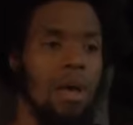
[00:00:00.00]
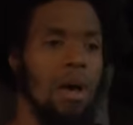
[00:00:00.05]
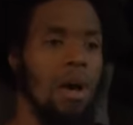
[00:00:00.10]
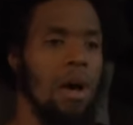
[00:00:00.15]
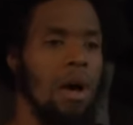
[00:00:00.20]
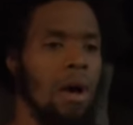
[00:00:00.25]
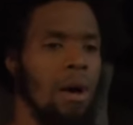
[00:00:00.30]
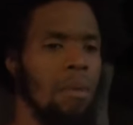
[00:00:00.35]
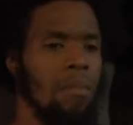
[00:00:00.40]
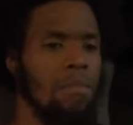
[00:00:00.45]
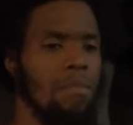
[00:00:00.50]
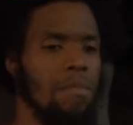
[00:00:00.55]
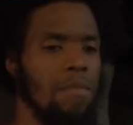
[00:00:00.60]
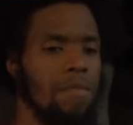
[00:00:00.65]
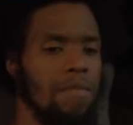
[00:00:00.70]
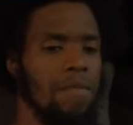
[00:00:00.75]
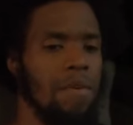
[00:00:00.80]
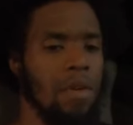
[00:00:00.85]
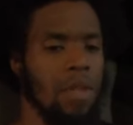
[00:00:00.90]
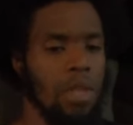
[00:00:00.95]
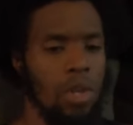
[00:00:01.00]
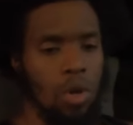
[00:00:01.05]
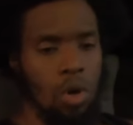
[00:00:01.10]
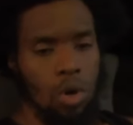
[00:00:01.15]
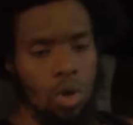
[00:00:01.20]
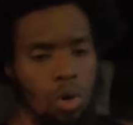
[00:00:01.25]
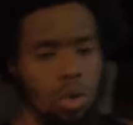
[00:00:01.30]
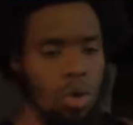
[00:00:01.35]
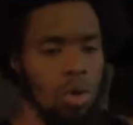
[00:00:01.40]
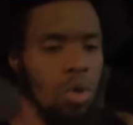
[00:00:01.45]
Um, for you
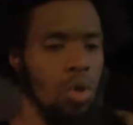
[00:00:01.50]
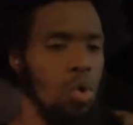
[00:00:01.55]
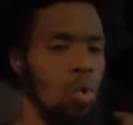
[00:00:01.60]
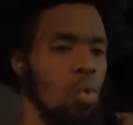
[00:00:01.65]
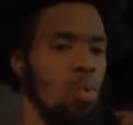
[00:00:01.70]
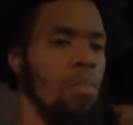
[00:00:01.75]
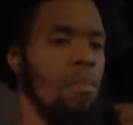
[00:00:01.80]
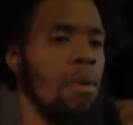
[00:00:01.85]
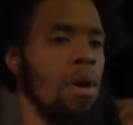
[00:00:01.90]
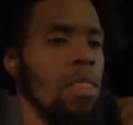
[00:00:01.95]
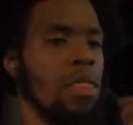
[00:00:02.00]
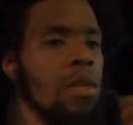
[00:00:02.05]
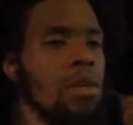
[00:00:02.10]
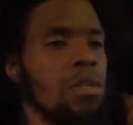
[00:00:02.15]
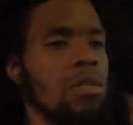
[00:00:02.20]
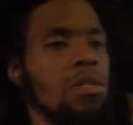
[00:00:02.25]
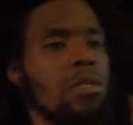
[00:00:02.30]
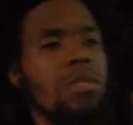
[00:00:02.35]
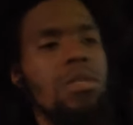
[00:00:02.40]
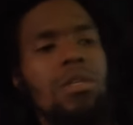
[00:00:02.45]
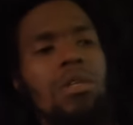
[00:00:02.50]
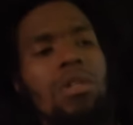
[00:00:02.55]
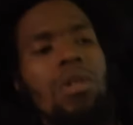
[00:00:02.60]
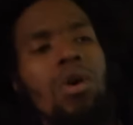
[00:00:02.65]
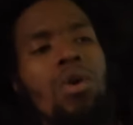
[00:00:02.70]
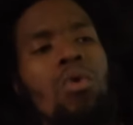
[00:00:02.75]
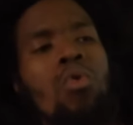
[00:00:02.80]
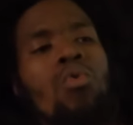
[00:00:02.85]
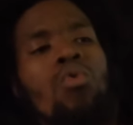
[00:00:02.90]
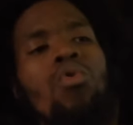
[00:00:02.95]
know new mothers, you
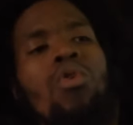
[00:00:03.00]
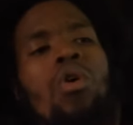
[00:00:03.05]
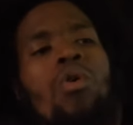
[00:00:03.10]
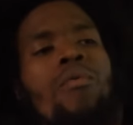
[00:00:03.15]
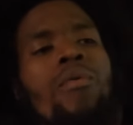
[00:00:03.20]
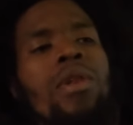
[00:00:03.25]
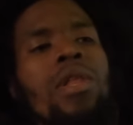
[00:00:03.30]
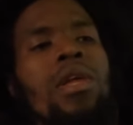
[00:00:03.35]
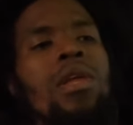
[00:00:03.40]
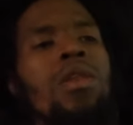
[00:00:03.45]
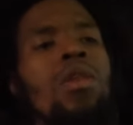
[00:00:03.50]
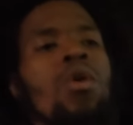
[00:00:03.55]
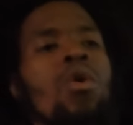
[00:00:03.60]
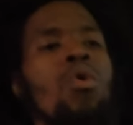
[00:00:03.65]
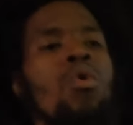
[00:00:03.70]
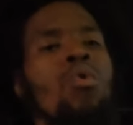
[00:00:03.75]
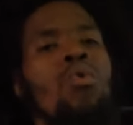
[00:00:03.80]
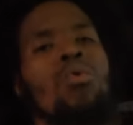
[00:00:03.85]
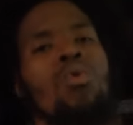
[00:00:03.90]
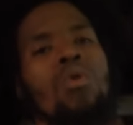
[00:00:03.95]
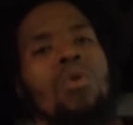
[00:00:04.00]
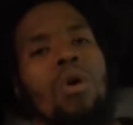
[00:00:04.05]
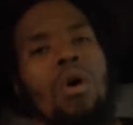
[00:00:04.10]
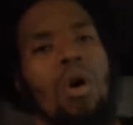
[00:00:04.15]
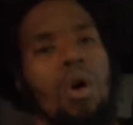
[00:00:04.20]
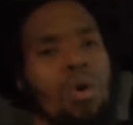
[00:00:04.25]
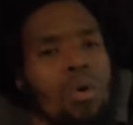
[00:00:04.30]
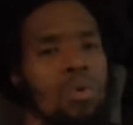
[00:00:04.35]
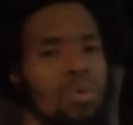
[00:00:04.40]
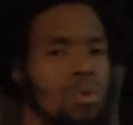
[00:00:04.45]
know who don't really know
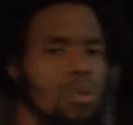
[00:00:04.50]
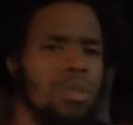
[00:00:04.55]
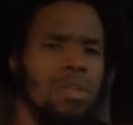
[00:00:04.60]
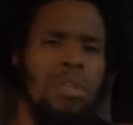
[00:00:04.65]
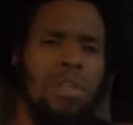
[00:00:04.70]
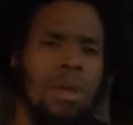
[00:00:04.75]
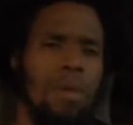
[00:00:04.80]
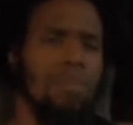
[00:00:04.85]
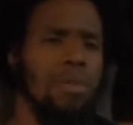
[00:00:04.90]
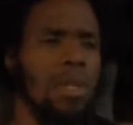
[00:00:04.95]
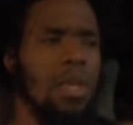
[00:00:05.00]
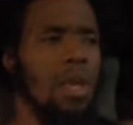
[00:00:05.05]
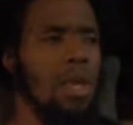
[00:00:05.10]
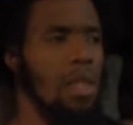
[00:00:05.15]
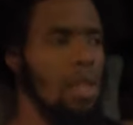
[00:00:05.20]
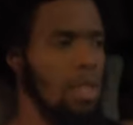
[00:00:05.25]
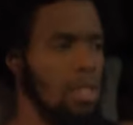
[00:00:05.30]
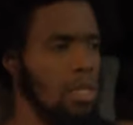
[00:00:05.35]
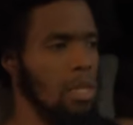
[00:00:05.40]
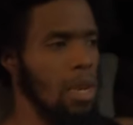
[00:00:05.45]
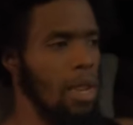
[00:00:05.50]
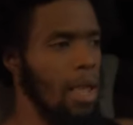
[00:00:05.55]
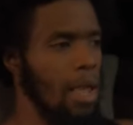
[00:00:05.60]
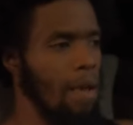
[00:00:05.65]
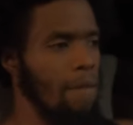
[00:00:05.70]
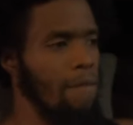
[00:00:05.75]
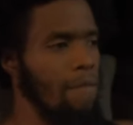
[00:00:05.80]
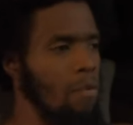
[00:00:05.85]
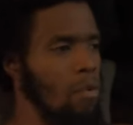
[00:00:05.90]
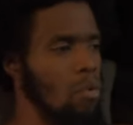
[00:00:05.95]
or who's you know what I'm saying. It's gonna
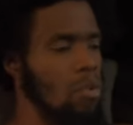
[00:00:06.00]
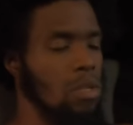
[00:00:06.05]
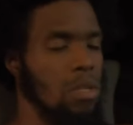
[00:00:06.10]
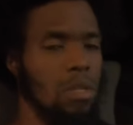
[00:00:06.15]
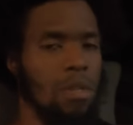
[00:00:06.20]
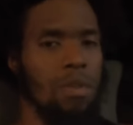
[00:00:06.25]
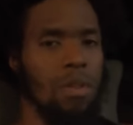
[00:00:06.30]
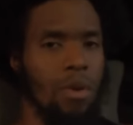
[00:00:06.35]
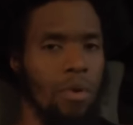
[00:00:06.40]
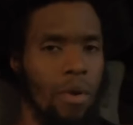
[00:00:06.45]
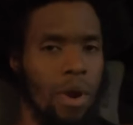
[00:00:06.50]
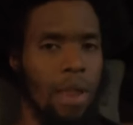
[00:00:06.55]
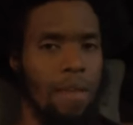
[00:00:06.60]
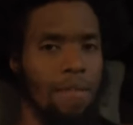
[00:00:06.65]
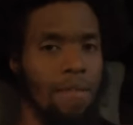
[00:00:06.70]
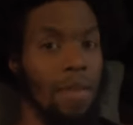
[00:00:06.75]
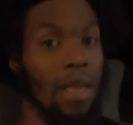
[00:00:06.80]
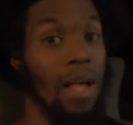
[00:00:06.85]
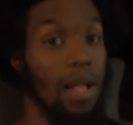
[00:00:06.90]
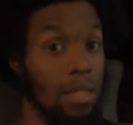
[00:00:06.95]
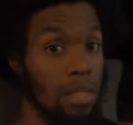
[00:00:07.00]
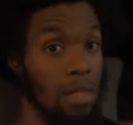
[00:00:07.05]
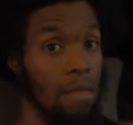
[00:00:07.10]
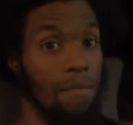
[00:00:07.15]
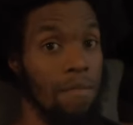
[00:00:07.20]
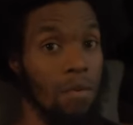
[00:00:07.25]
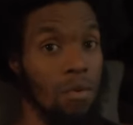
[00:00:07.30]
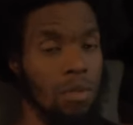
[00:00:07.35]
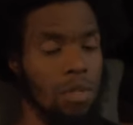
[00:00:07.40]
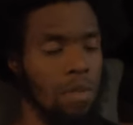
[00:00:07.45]
have foods, the right
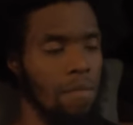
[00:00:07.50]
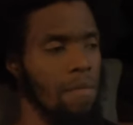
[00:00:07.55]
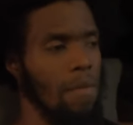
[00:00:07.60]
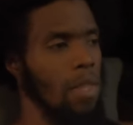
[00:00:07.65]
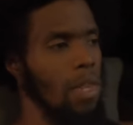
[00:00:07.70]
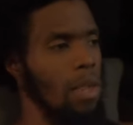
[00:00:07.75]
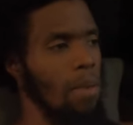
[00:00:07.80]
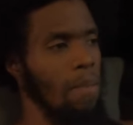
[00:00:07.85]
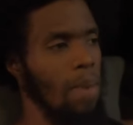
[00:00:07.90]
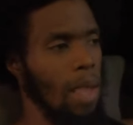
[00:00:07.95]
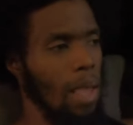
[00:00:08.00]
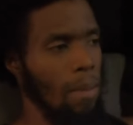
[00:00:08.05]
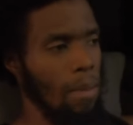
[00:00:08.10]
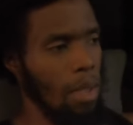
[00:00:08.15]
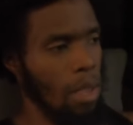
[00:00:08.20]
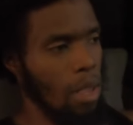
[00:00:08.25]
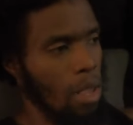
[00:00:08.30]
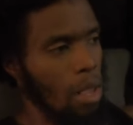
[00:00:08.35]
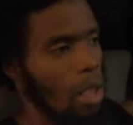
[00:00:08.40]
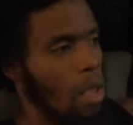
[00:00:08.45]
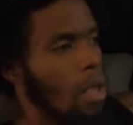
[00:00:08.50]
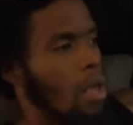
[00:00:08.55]
healthy foods to feed your baby.